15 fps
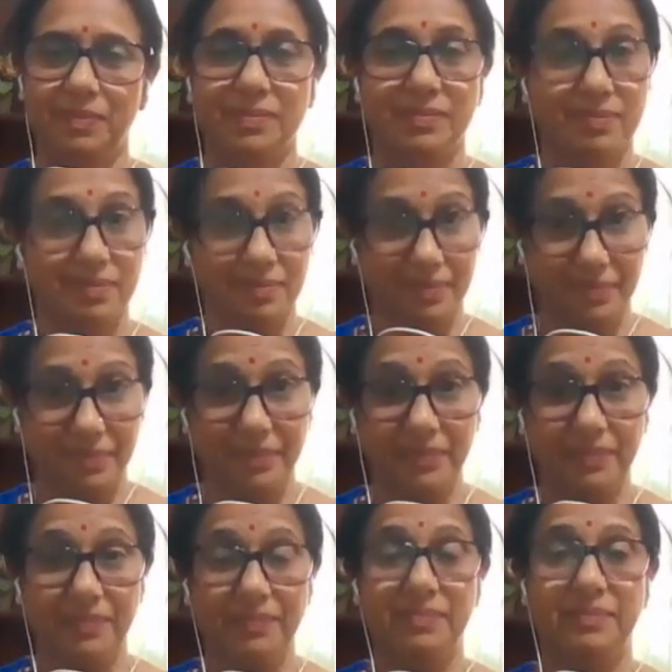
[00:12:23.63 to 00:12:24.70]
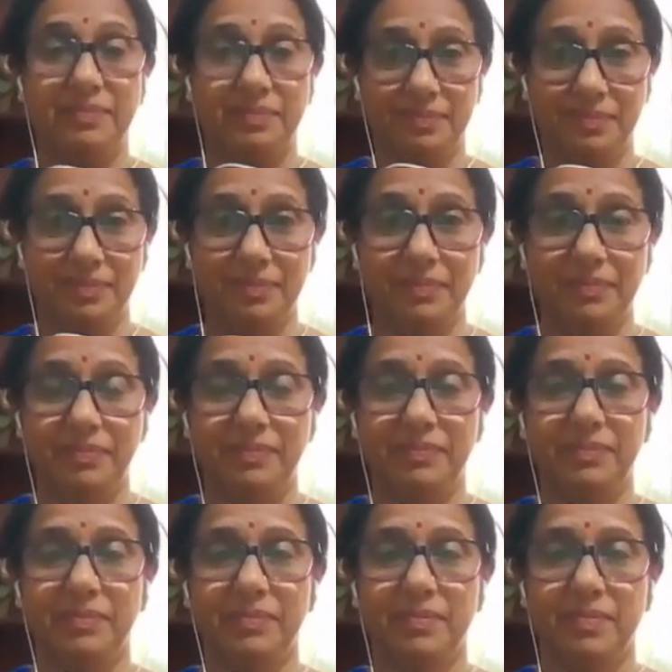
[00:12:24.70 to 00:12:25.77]

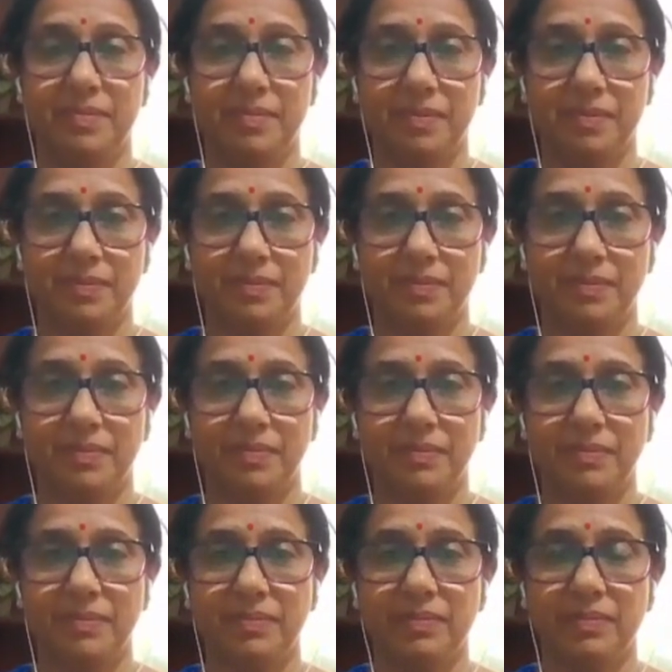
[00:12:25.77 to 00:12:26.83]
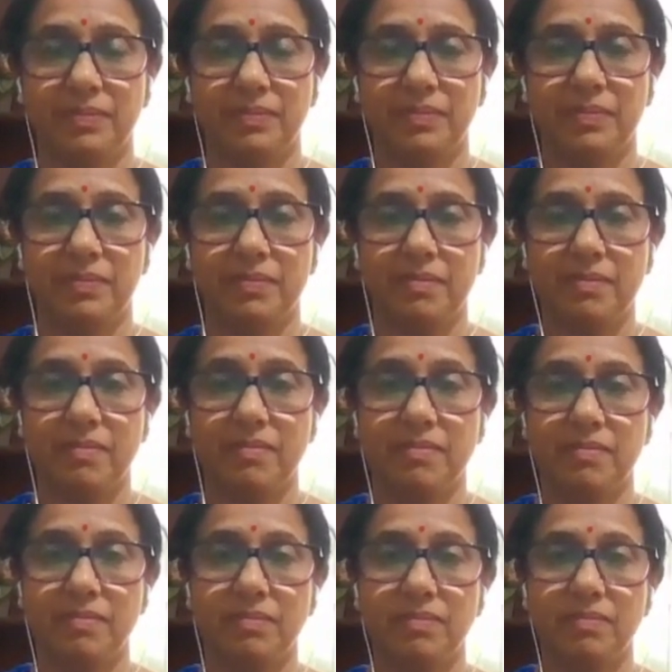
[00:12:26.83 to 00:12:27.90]

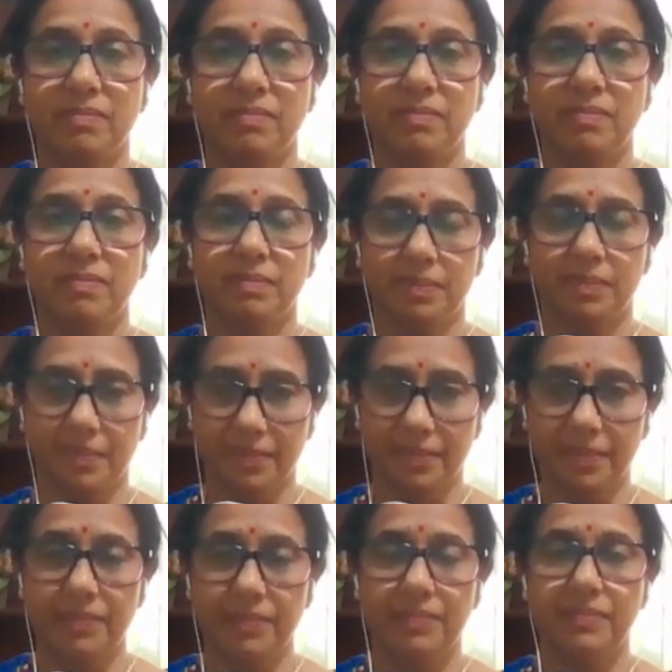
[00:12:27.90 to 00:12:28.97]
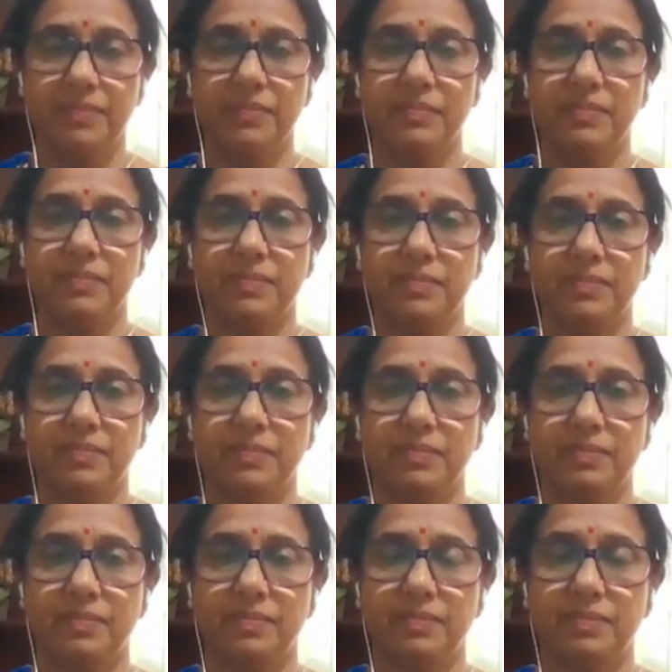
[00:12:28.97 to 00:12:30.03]

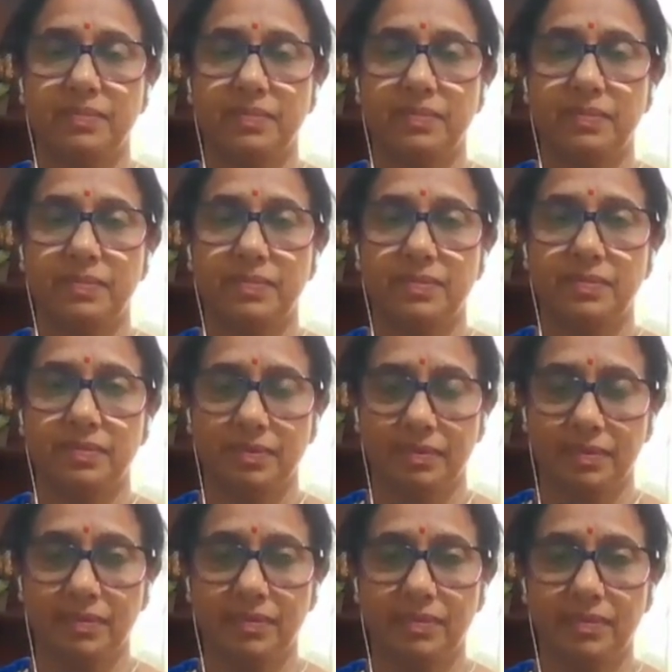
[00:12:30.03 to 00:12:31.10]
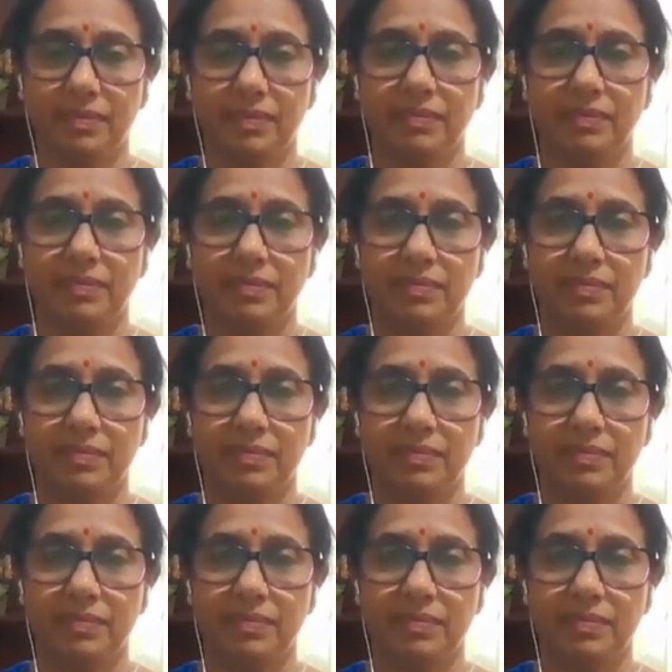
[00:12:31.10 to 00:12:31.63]
The person shown says nothing.